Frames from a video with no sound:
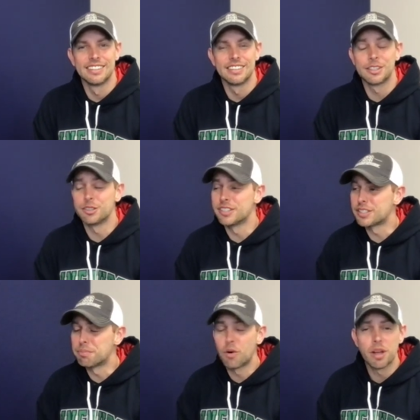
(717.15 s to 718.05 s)
There are
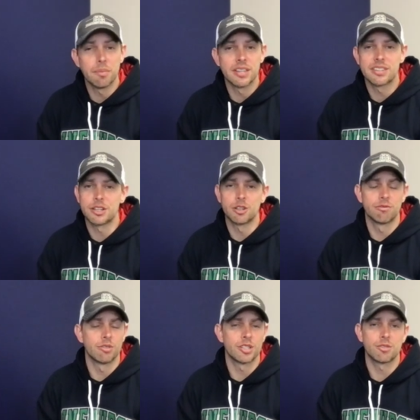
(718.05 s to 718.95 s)
disappointments, there are
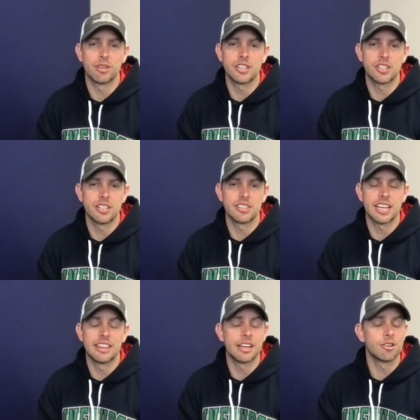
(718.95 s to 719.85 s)
frustrations,
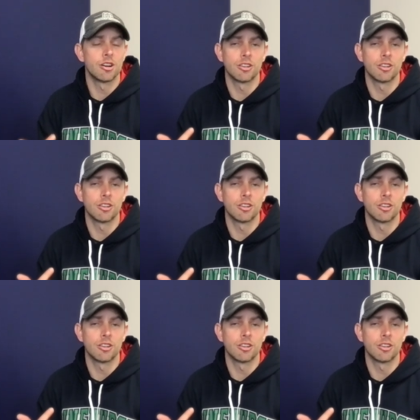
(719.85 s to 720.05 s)
and there are